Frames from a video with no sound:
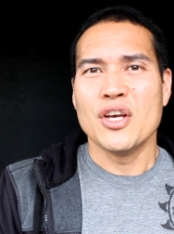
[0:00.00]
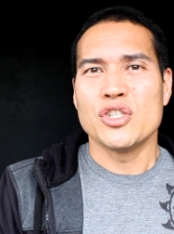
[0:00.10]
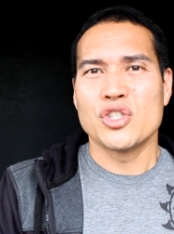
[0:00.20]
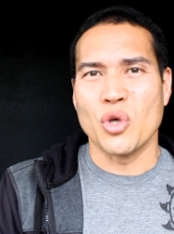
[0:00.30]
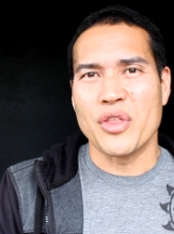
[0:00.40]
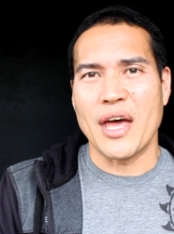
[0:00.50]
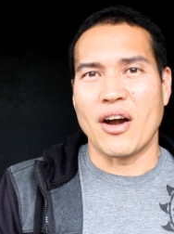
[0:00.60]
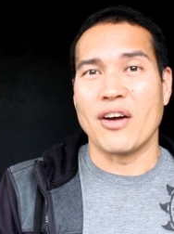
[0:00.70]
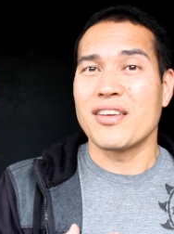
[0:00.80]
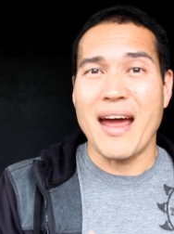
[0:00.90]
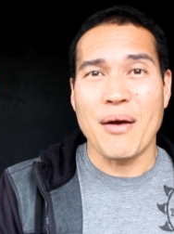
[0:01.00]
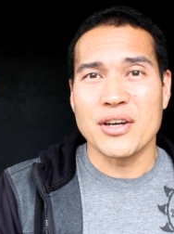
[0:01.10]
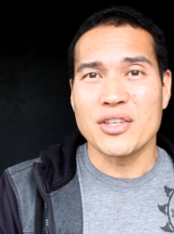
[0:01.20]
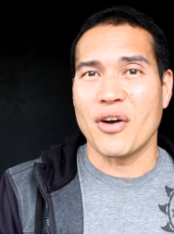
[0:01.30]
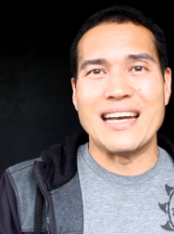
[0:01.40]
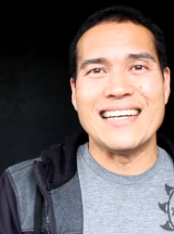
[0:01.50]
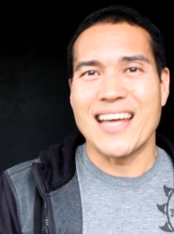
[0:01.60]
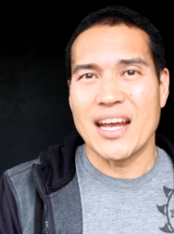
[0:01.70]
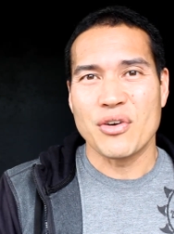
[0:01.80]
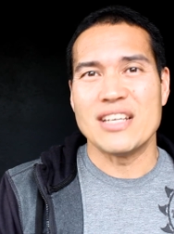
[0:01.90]
so that our character, our
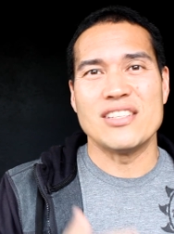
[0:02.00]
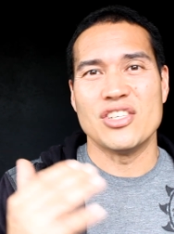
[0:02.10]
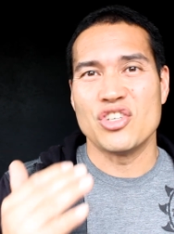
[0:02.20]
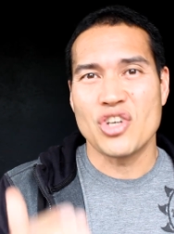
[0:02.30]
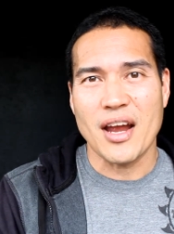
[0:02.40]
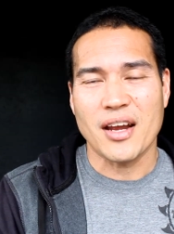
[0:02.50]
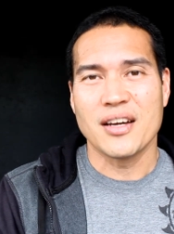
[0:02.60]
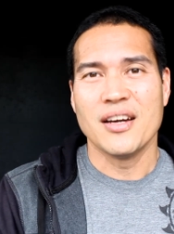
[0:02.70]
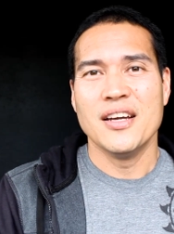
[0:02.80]
integrity is in check,